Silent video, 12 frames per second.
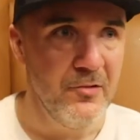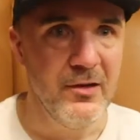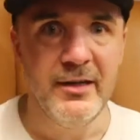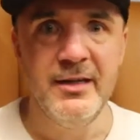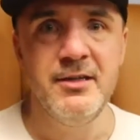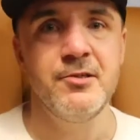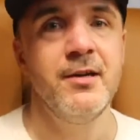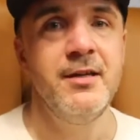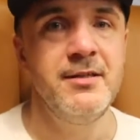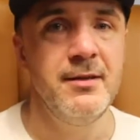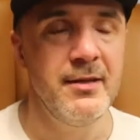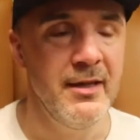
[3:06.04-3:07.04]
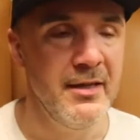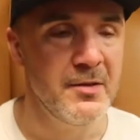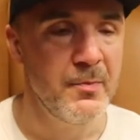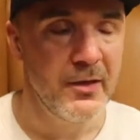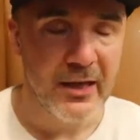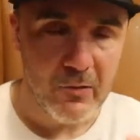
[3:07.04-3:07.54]
and all of these crazy things.
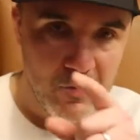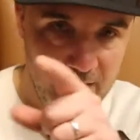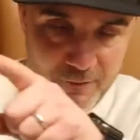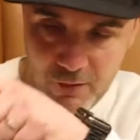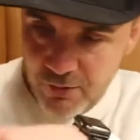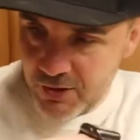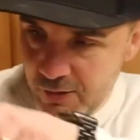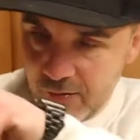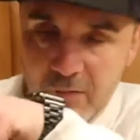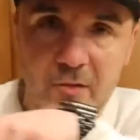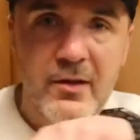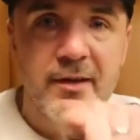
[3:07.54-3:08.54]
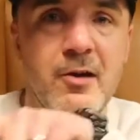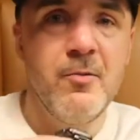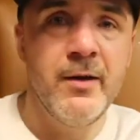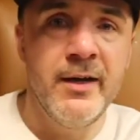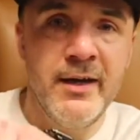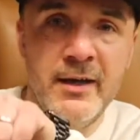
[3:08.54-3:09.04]
But that, if you took all of that
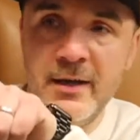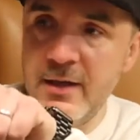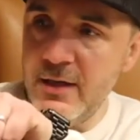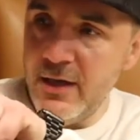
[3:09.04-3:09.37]
away